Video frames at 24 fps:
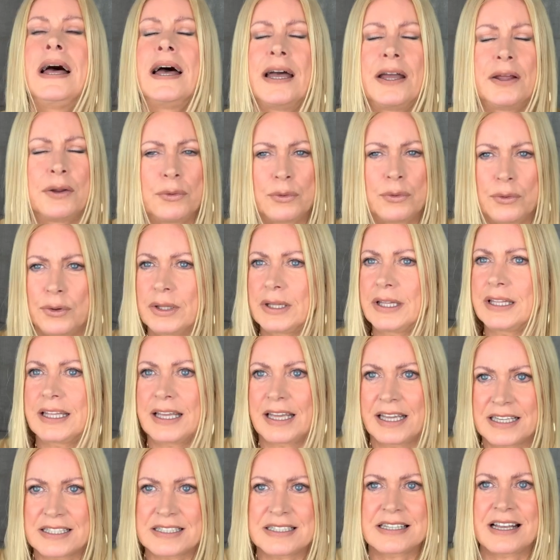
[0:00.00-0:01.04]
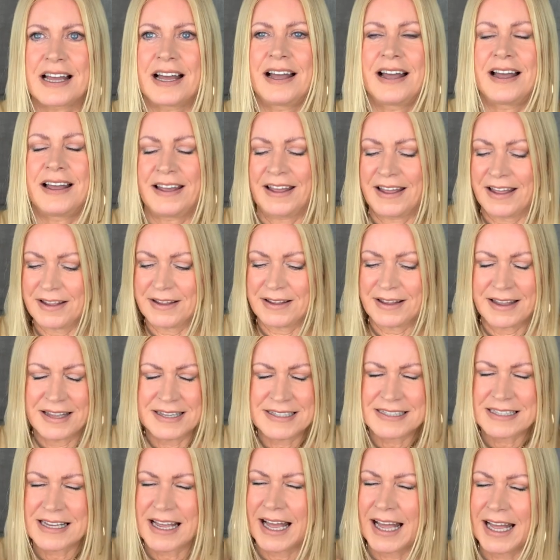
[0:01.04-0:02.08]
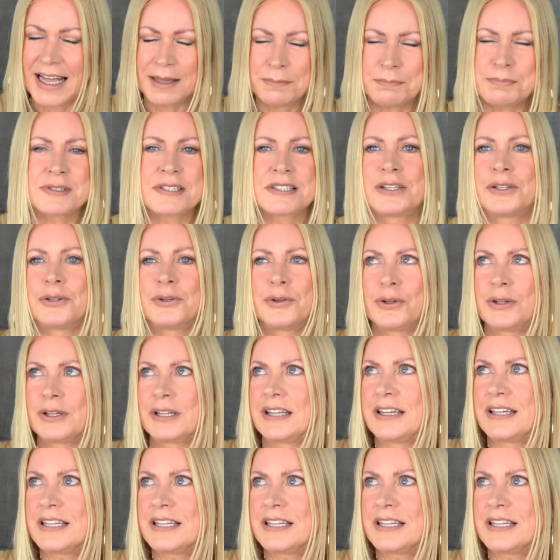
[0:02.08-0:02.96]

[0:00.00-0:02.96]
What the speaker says: It really is, it is absolutely,